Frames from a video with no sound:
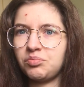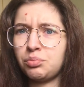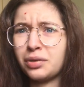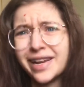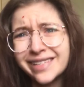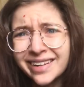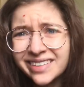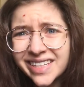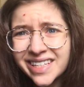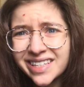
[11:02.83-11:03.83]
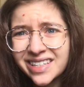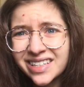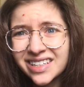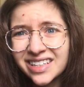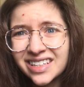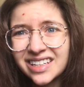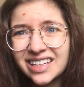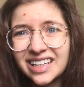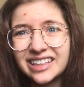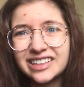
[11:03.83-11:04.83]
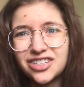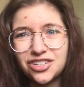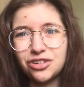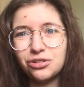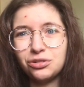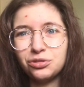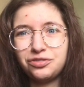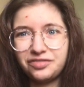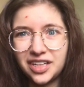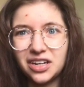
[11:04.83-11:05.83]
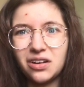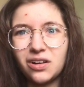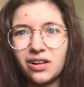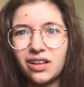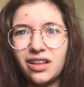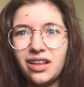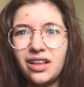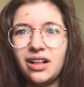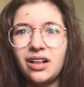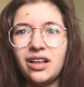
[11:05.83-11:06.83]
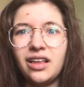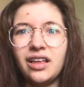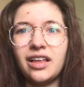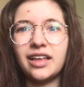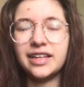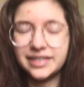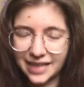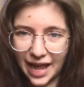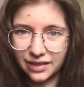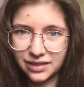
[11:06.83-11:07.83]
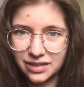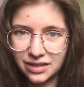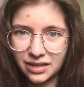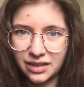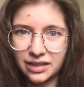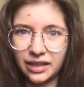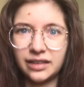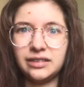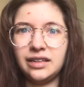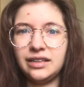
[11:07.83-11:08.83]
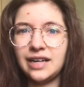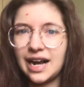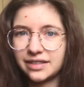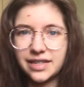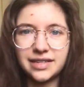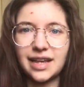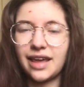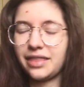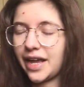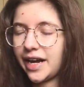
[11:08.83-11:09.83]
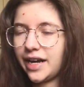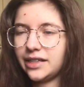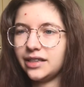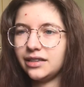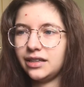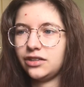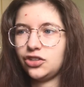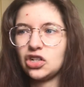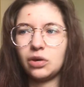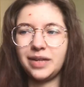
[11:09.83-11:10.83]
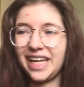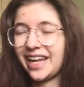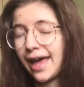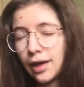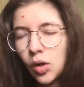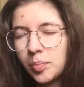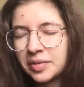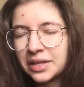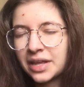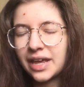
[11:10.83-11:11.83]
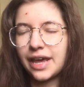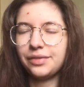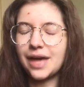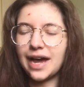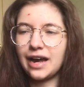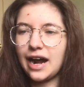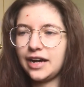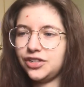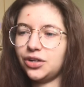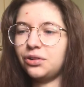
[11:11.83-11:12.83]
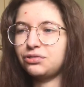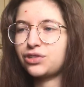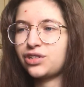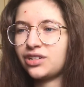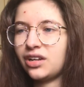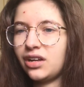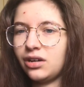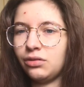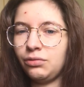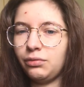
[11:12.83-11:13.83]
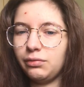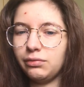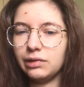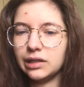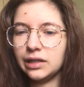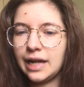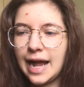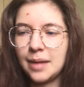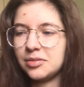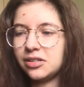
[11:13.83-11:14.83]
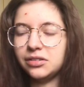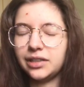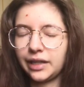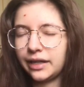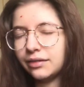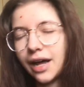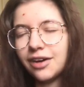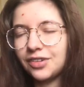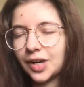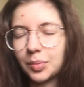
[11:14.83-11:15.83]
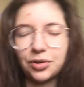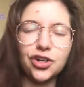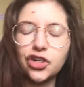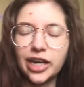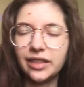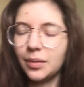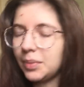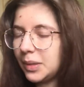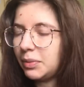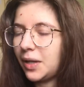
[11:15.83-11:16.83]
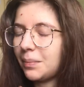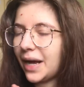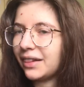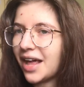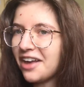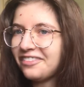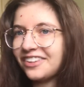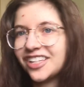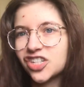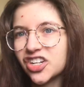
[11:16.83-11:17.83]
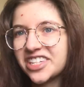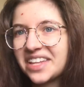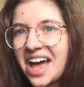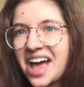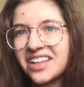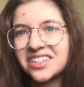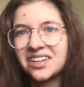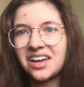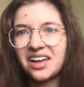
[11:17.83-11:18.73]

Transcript: presence to feel content. Not to say that I don't need help and that I don't absolutely love and appreciate the people in my life. It's just that